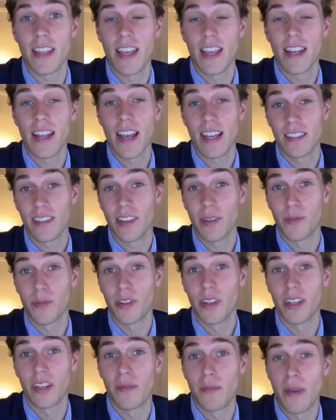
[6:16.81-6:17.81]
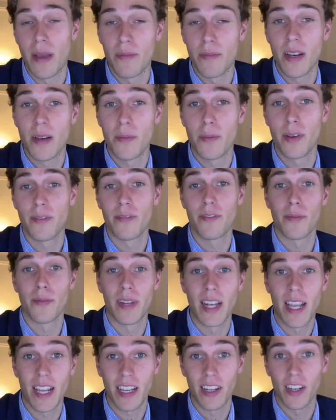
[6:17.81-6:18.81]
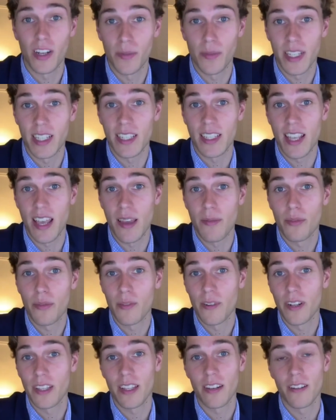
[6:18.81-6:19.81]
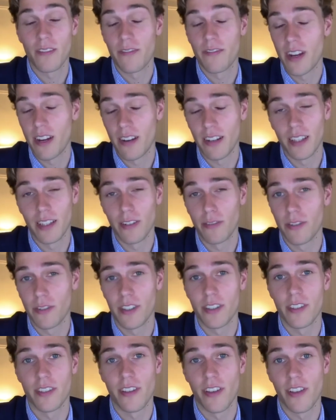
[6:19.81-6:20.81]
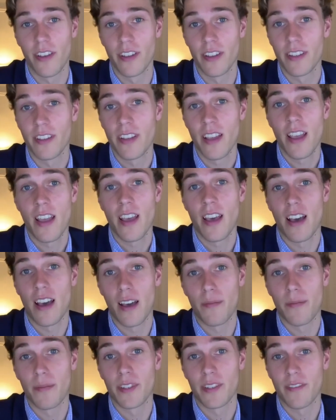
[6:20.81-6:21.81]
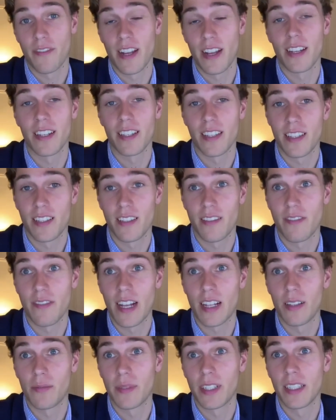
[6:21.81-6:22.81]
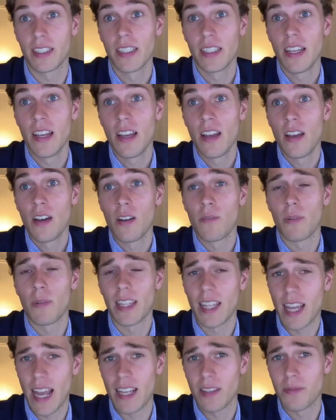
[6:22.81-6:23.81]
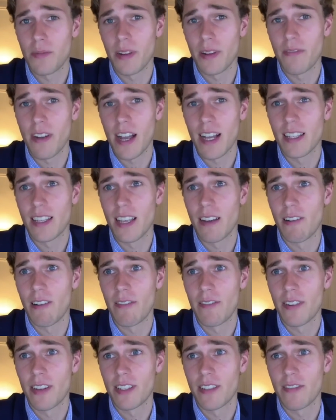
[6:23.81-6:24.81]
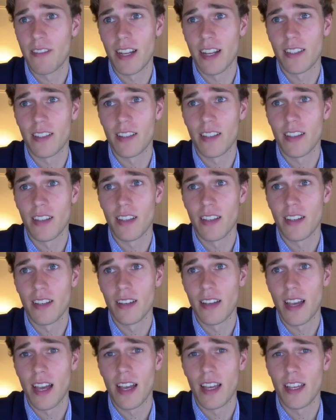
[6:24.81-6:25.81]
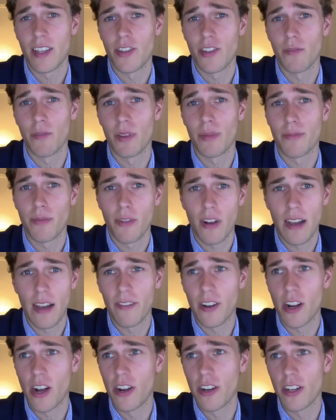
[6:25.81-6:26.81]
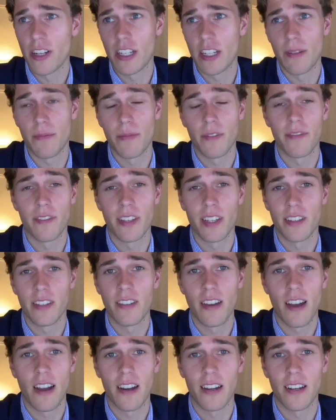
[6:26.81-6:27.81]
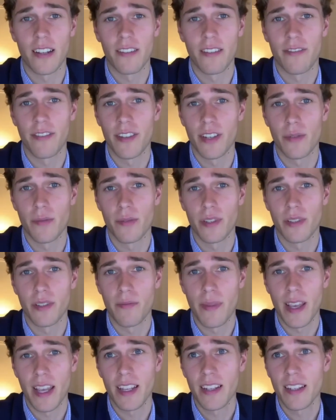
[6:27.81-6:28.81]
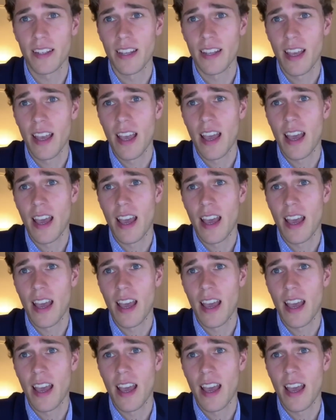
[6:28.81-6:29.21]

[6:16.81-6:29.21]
Ned, as a community member, but from an economic standpoint, there are very little concerns surrounding this development. One that has been raised, however, surrounds the issue with private ownership of the entirety of Fisherman's Bend,